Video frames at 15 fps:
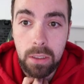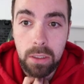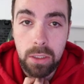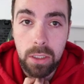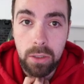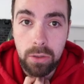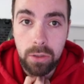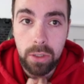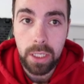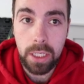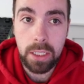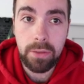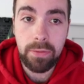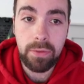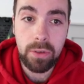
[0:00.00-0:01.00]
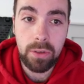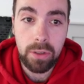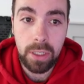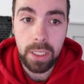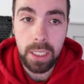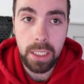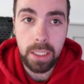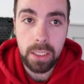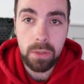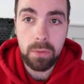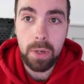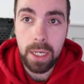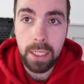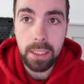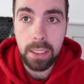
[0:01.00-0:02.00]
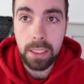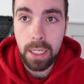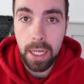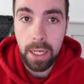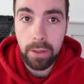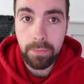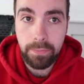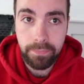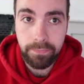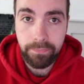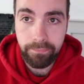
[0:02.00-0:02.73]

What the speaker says: So tricks for East-West now.